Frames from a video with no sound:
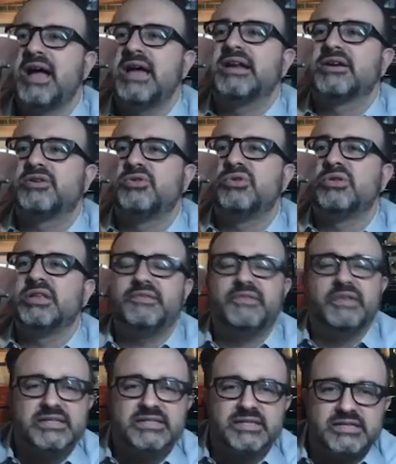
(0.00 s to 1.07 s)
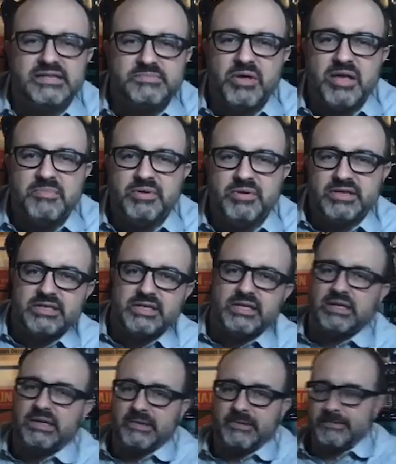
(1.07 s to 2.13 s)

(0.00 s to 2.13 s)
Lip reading: kind of cool even as a display piece.